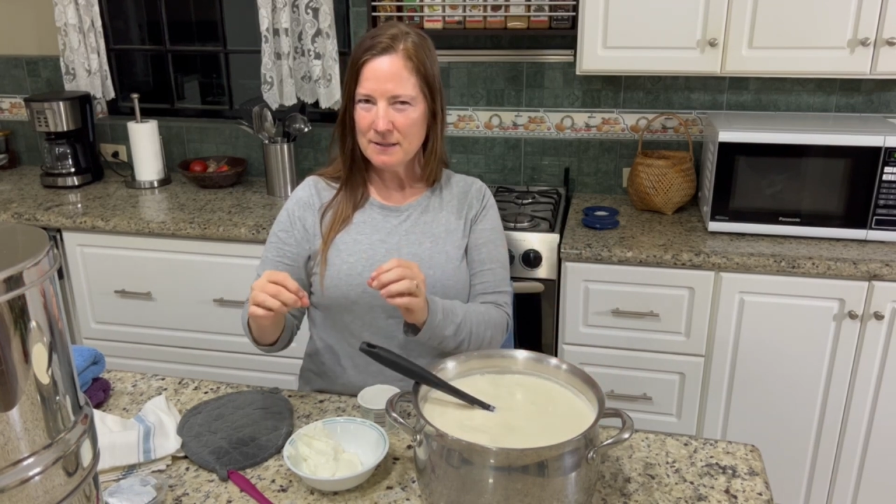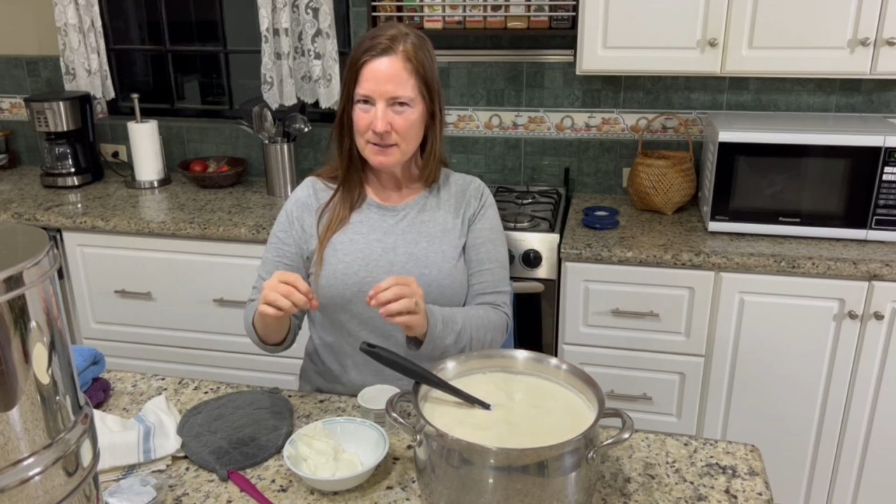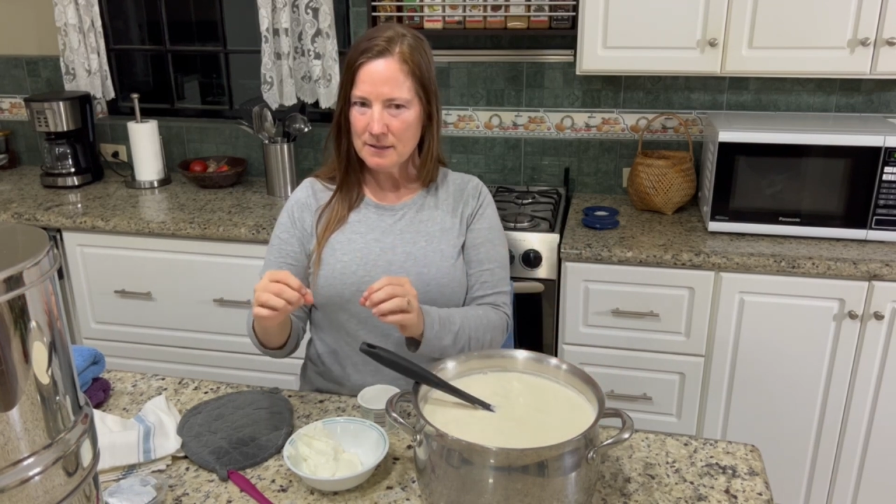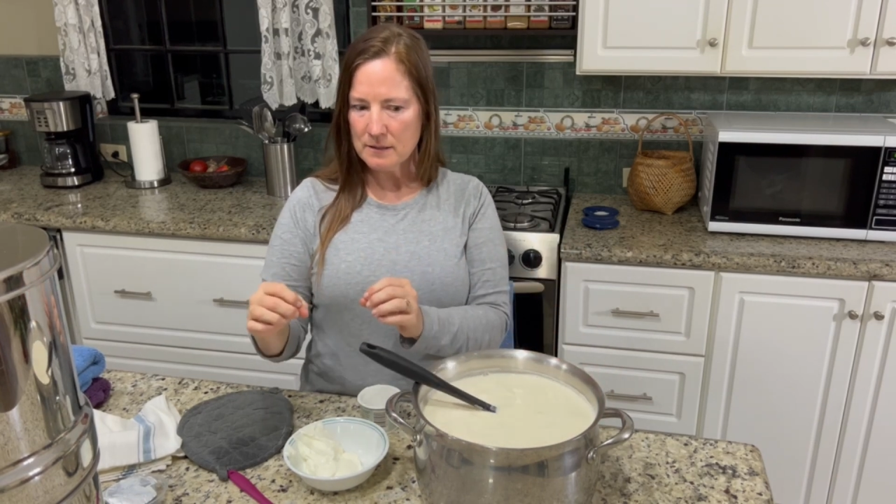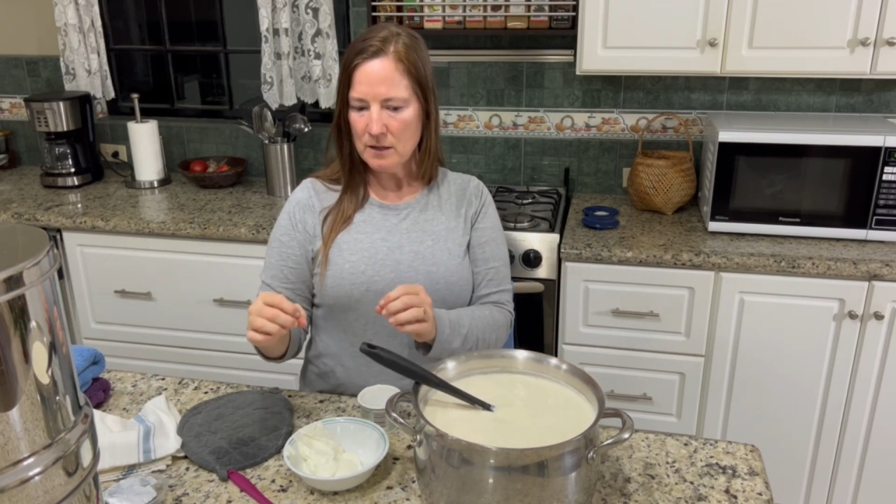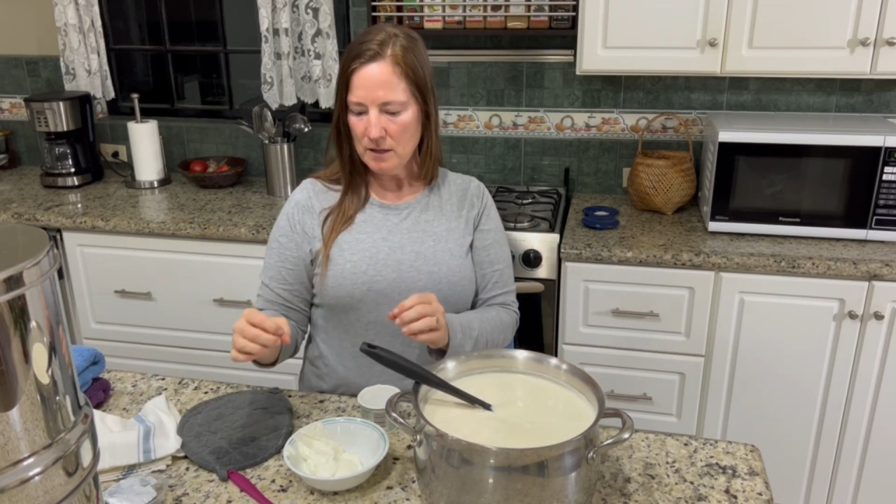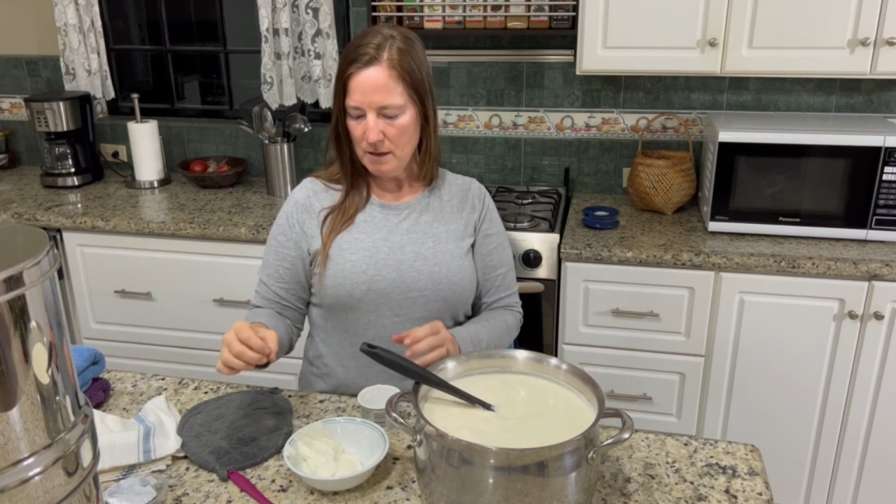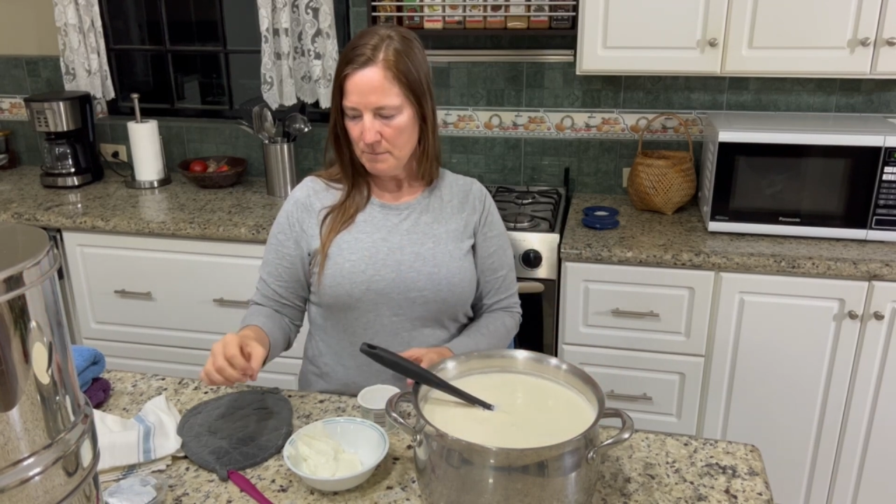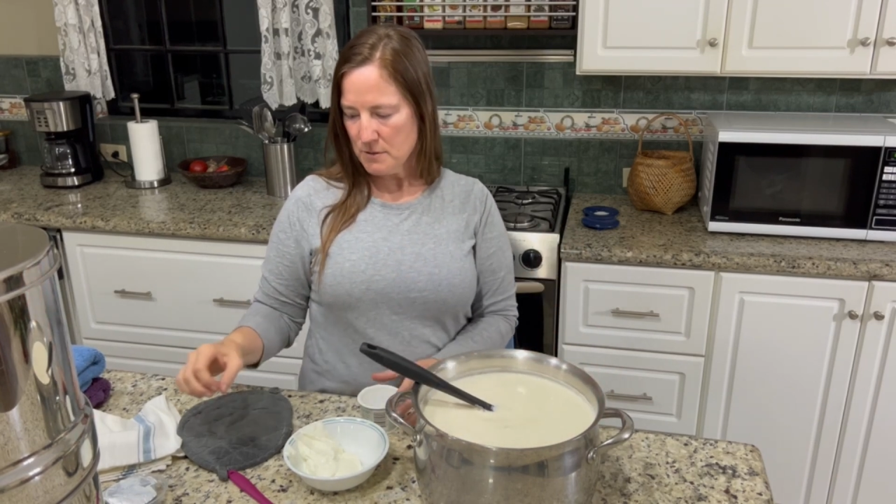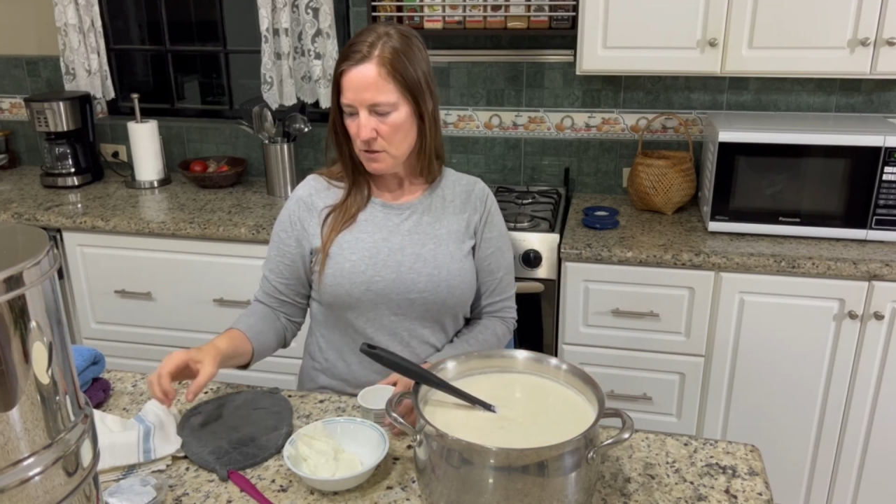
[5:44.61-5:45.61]
little
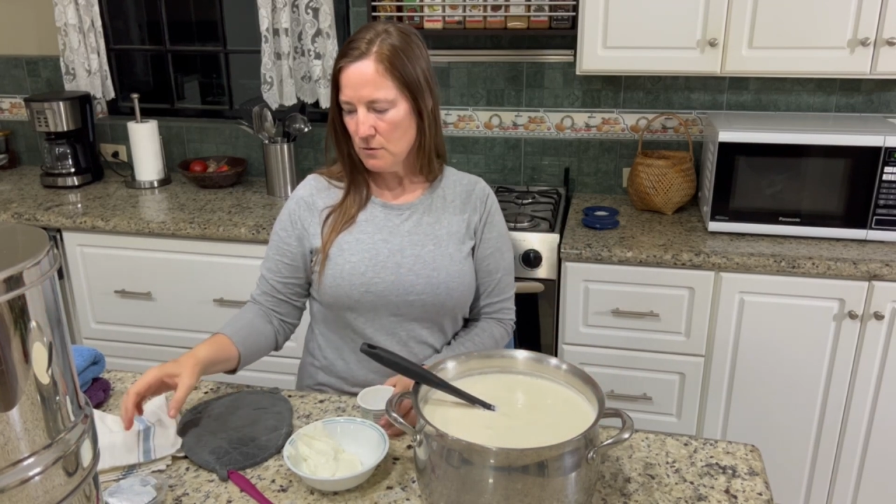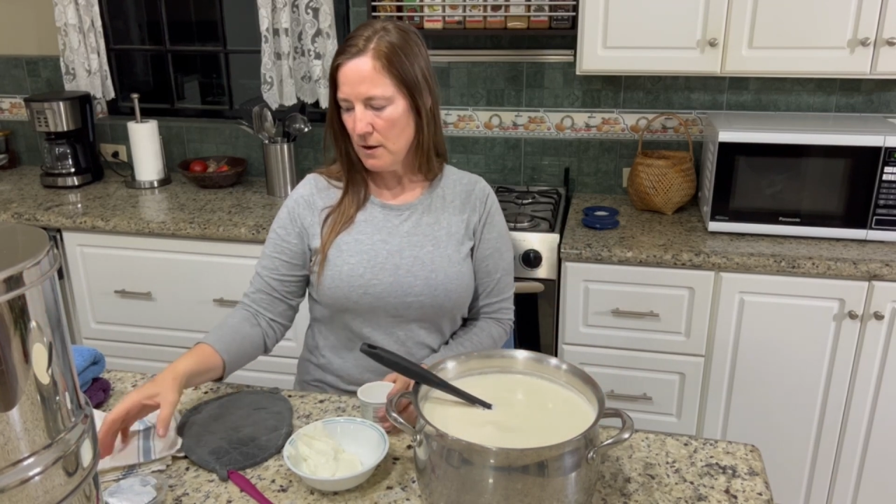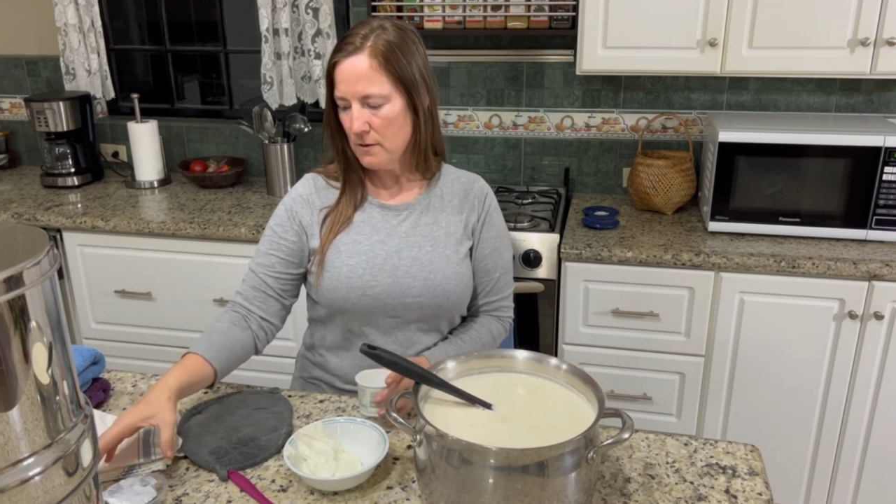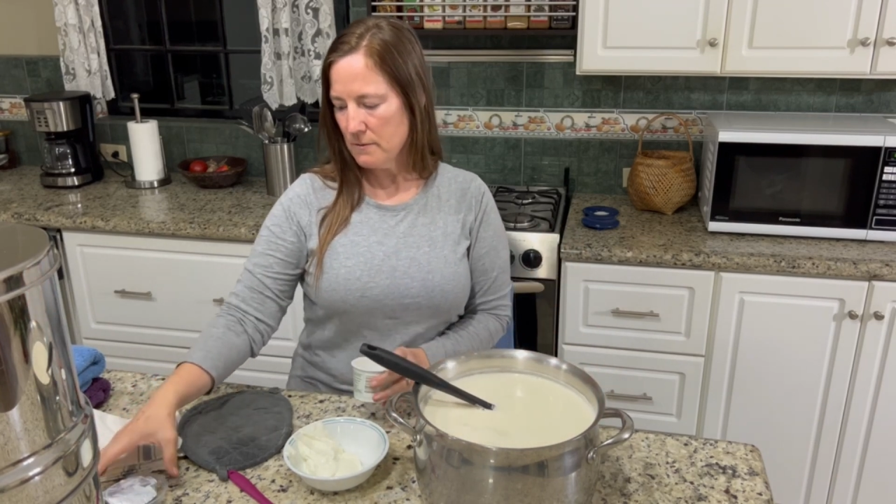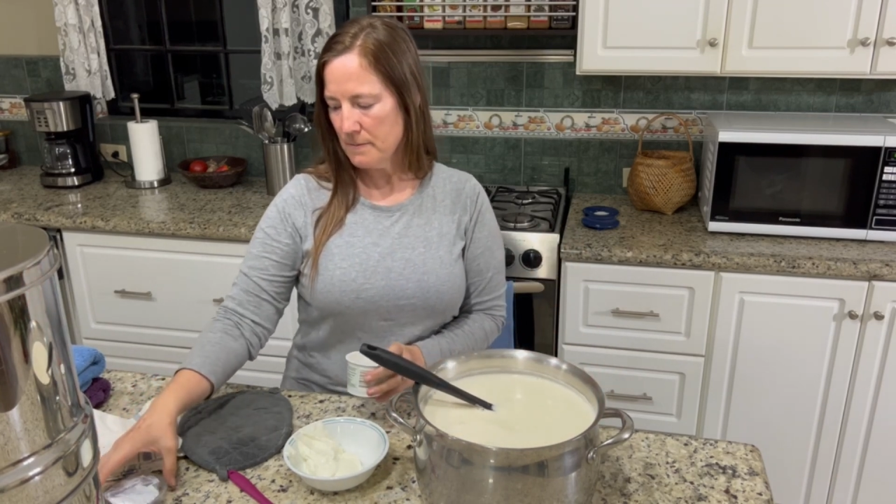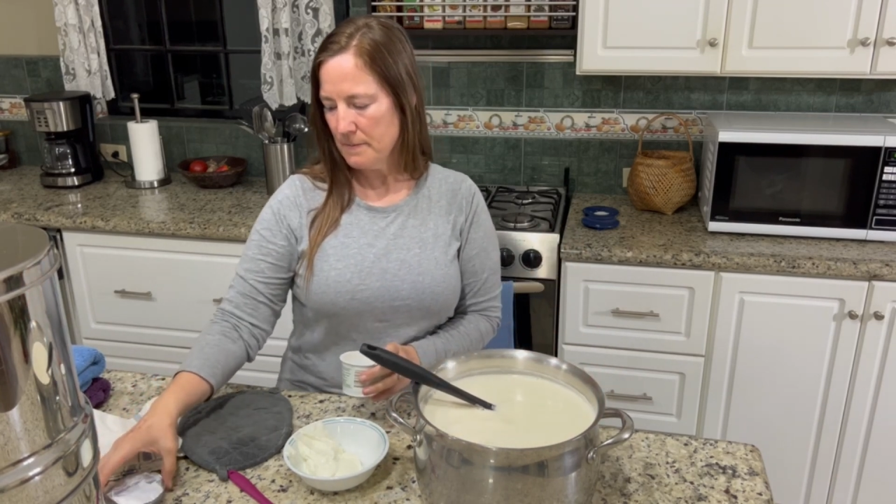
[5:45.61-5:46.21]
clumps throughout.